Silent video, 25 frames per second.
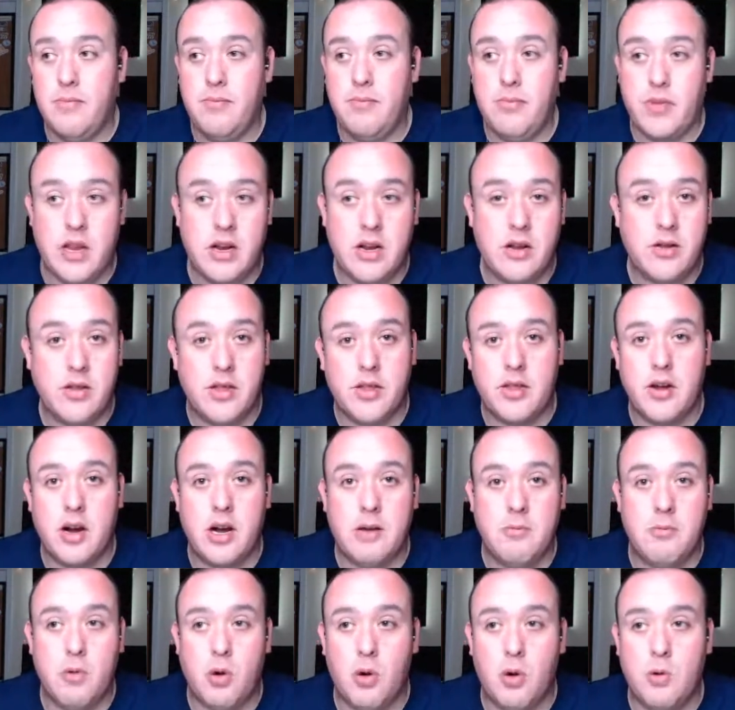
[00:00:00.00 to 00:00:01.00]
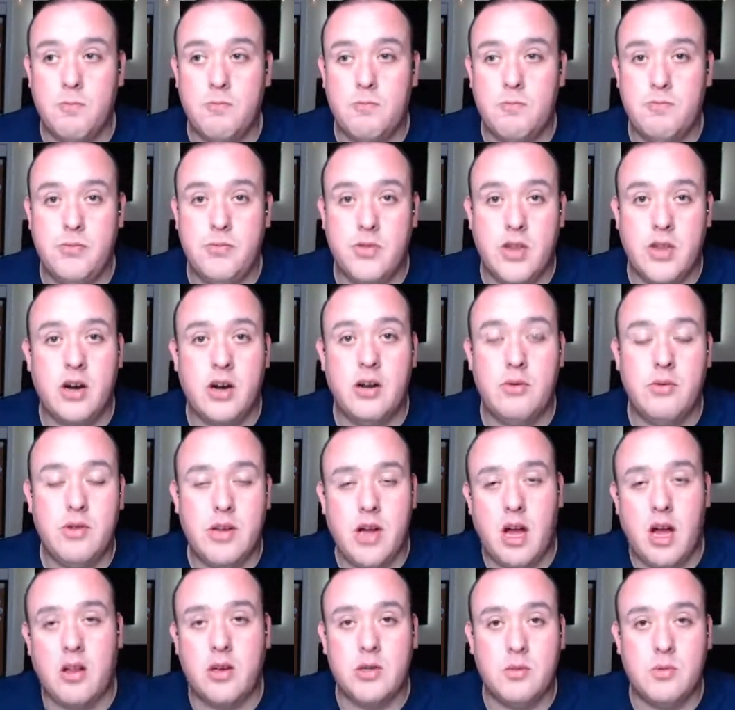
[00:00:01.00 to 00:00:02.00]
you know, the thirty more thirty
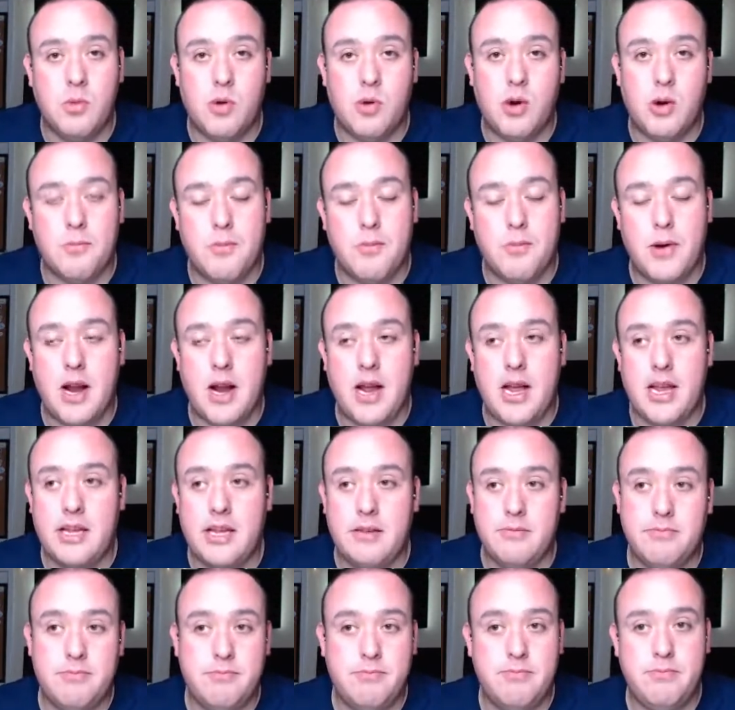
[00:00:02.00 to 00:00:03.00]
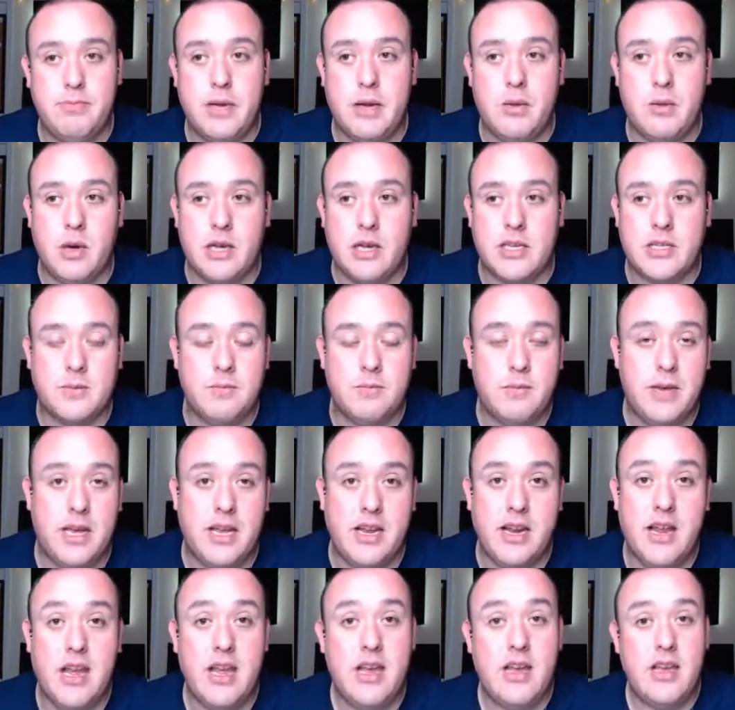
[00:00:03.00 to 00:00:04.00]
dollars more probably be well spent.